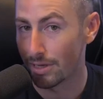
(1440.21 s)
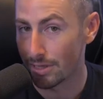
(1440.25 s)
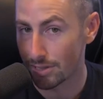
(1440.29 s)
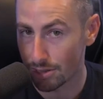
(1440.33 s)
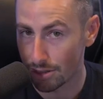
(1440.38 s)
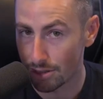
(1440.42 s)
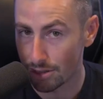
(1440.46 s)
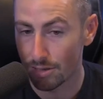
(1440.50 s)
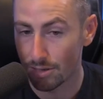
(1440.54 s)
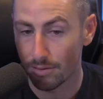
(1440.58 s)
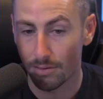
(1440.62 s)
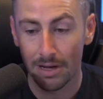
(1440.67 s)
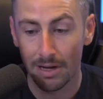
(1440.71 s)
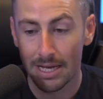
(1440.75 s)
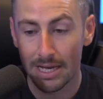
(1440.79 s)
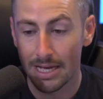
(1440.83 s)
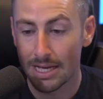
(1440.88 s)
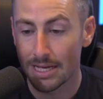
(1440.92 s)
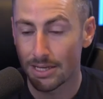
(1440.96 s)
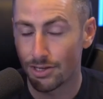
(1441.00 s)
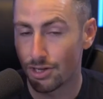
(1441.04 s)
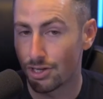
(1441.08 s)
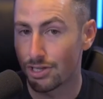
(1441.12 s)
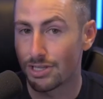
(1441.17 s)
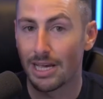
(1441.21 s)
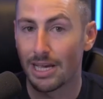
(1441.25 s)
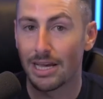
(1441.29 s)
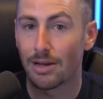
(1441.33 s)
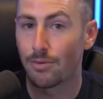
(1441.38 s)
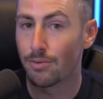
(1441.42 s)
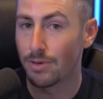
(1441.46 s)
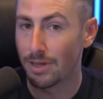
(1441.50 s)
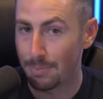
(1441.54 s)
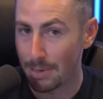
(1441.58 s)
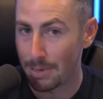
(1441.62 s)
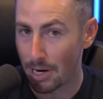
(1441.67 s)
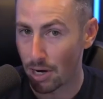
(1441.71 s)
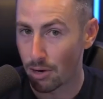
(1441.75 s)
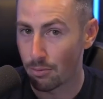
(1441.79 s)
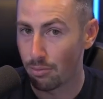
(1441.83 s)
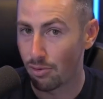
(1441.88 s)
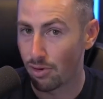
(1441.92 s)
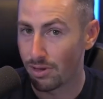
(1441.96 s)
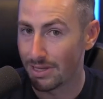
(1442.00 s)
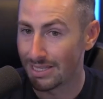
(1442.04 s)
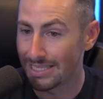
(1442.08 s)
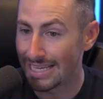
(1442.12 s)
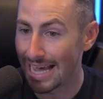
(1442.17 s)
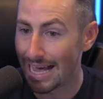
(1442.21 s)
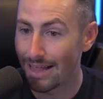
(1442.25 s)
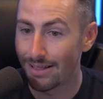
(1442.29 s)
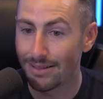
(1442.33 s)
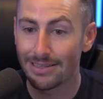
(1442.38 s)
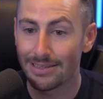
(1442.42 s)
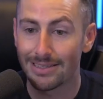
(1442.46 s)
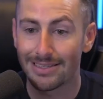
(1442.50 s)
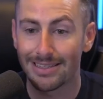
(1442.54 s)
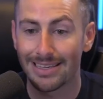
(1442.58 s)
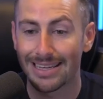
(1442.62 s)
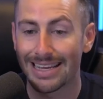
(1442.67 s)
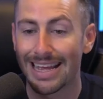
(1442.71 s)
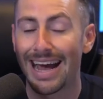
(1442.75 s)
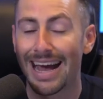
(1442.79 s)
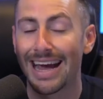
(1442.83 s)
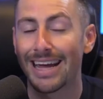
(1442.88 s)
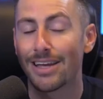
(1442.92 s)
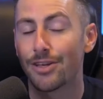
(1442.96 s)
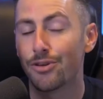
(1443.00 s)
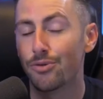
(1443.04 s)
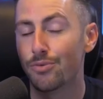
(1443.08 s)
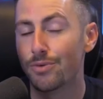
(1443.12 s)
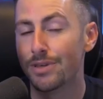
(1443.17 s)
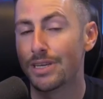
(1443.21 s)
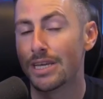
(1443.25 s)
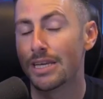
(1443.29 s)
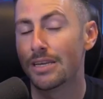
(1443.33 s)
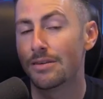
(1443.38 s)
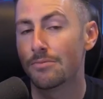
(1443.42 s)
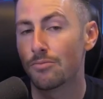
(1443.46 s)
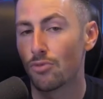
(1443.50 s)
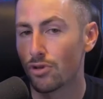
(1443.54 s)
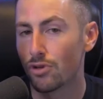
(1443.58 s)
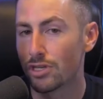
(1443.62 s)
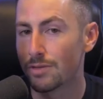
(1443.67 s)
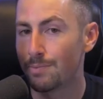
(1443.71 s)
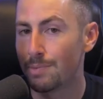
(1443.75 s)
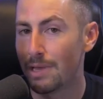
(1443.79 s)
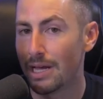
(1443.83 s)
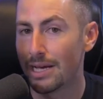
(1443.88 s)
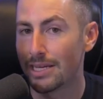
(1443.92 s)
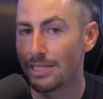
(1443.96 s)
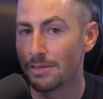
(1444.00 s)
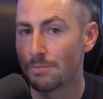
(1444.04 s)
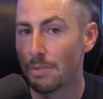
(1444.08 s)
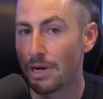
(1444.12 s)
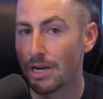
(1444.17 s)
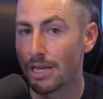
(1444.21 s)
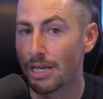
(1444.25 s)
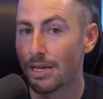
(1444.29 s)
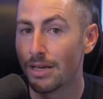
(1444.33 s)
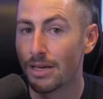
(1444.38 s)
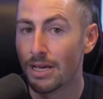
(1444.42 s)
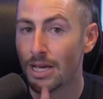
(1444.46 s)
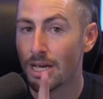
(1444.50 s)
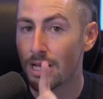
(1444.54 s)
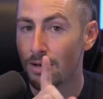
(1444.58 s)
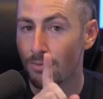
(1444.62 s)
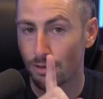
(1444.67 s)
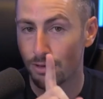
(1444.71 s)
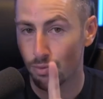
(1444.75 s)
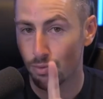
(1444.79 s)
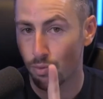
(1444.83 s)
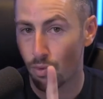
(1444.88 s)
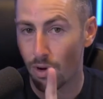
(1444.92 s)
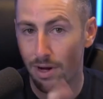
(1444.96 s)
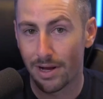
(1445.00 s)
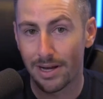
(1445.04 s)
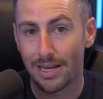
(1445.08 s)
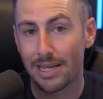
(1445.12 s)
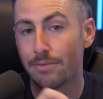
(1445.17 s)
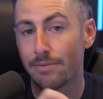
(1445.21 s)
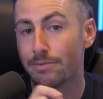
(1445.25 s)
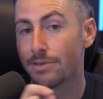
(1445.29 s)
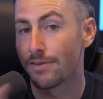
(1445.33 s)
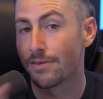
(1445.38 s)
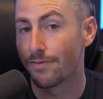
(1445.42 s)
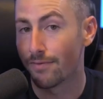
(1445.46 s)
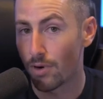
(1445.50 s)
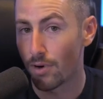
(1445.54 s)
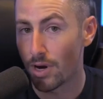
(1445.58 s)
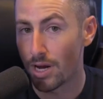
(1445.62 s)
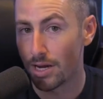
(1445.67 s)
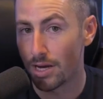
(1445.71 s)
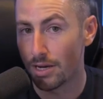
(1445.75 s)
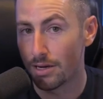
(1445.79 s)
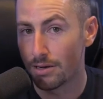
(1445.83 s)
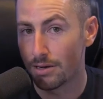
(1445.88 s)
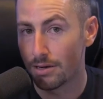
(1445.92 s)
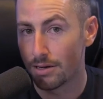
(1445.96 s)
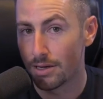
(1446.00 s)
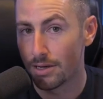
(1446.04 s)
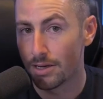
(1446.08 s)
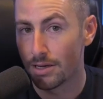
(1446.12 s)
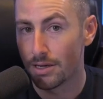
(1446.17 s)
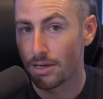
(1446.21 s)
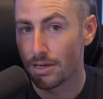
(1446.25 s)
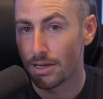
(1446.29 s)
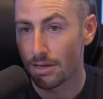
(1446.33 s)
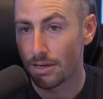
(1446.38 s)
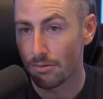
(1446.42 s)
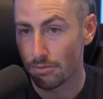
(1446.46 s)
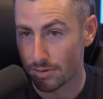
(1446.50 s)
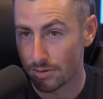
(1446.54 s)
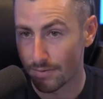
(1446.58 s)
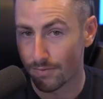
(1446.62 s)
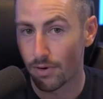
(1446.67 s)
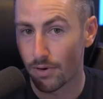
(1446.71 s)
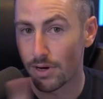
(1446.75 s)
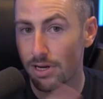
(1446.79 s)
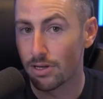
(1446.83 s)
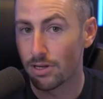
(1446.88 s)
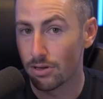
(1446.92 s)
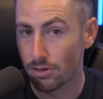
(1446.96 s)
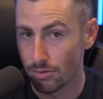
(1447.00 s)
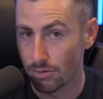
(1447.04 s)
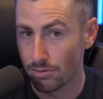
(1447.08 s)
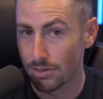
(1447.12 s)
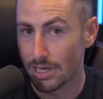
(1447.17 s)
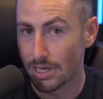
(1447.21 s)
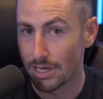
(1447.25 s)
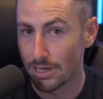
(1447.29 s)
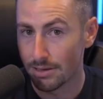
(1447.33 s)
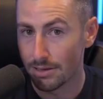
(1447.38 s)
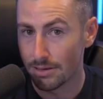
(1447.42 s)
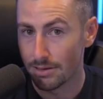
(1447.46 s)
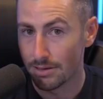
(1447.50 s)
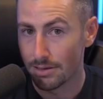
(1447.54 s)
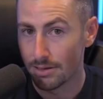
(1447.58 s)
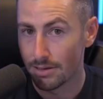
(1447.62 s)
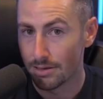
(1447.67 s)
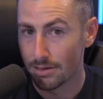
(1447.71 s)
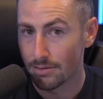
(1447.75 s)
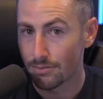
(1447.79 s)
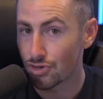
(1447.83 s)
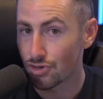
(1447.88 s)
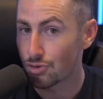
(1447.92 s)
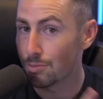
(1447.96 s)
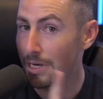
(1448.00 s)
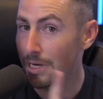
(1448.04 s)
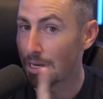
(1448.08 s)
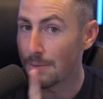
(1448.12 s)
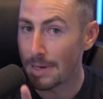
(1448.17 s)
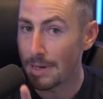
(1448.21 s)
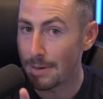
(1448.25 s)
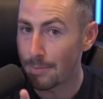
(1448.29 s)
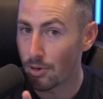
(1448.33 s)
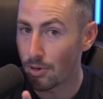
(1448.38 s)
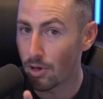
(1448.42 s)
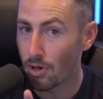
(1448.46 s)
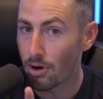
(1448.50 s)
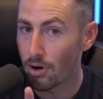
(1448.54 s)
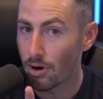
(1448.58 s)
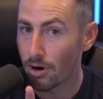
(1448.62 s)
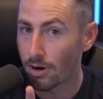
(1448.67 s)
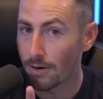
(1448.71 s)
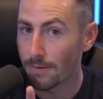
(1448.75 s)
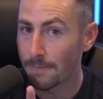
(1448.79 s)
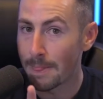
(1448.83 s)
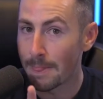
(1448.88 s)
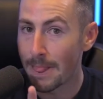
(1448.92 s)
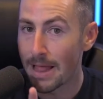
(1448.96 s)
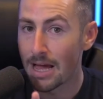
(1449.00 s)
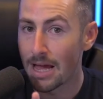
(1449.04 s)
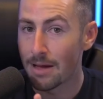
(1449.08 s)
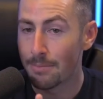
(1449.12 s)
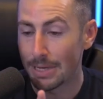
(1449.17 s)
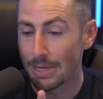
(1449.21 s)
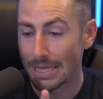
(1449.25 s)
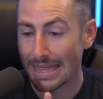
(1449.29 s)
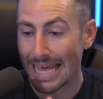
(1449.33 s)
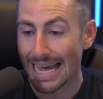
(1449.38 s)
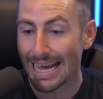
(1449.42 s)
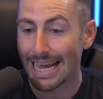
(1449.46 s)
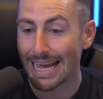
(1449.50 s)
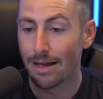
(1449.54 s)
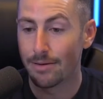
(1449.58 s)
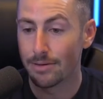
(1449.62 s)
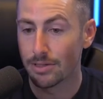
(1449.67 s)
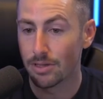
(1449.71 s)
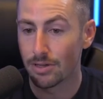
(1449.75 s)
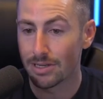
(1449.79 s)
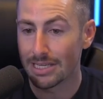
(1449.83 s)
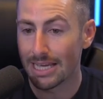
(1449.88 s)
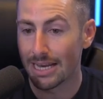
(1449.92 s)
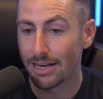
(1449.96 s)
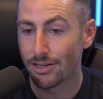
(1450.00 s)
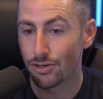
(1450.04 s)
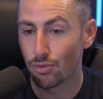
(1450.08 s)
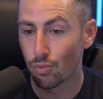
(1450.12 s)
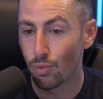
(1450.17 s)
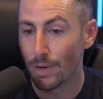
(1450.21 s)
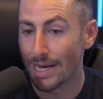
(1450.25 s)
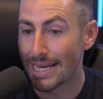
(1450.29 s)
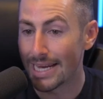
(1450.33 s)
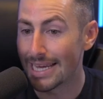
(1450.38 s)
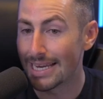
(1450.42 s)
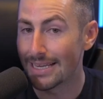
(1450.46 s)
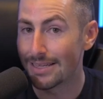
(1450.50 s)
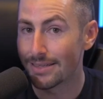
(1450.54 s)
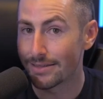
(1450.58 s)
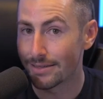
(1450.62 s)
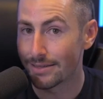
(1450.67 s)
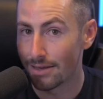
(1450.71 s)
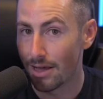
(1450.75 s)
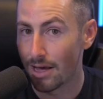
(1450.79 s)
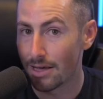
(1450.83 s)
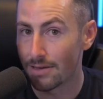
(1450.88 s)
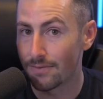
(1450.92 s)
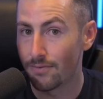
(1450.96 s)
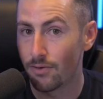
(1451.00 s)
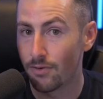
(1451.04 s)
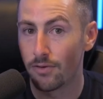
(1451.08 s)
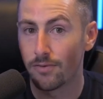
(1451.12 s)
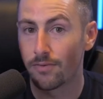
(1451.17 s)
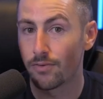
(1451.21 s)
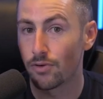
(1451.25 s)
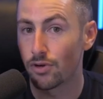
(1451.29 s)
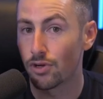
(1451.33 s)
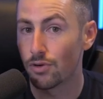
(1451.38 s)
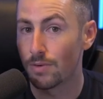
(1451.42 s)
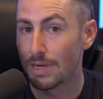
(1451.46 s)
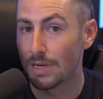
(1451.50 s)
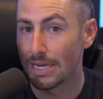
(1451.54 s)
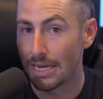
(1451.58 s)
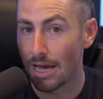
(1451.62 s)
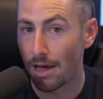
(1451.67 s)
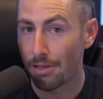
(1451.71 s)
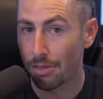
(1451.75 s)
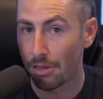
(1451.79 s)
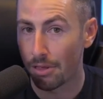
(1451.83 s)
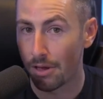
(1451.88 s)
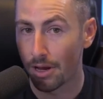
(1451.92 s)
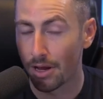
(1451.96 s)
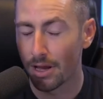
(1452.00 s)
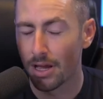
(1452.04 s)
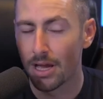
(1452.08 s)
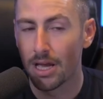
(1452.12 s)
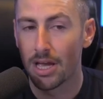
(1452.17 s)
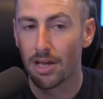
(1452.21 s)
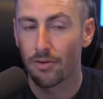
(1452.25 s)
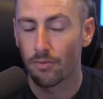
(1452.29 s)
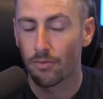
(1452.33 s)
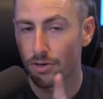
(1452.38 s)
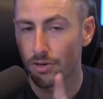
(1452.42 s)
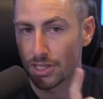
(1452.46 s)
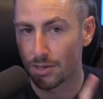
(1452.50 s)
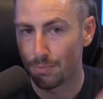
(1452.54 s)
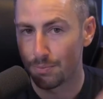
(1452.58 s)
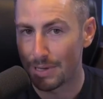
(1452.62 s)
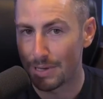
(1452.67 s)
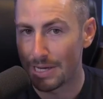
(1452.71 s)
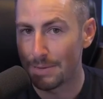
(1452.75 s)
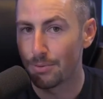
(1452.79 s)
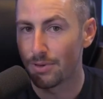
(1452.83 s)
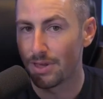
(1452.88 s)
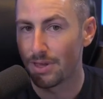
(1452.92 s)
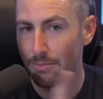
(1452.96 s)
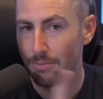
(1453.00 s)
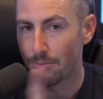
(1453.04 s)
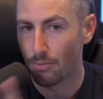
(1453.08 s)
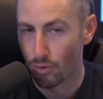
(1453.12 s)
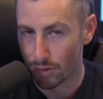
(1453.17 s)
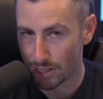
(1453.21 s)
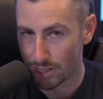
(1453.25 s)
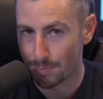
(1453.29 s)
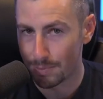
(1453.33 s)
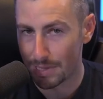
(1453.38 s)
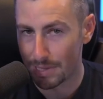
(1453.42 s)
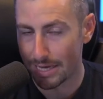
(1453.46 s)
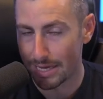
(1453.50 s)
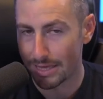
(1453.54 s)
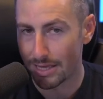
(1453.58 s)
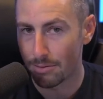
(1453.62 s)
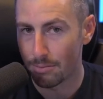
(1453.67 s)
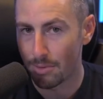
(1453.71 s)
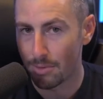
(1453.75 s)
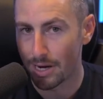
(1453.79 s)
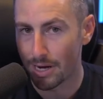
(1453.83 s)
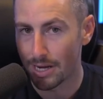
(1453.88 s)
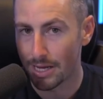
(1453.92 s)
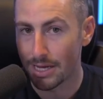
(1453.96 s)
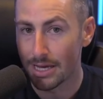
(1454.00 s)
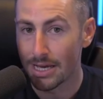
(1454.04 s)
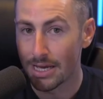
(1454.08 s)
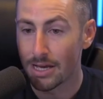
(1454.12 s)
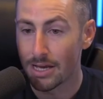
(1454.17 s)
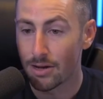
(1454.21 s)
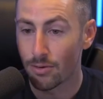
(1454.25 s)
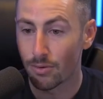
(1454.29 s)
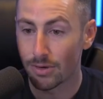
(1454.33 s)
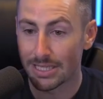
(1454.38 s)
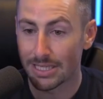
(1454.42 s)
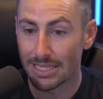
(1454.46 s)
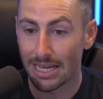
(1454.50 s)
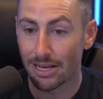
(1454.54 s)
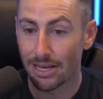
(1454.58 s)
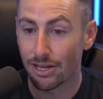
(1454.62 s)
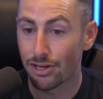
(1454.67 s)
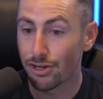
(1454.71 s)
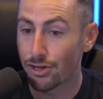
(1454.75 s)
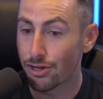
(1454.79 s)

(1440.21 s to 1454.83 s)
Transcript: us to do? Just like with the parable of the talents, the guy who didn't multiply his money was, one, he was afraid. He was afraid to lose it, which many people are, but that guy was looked at as wicked and slothful for doing nothing. Whereas the people that multiplied their money were said,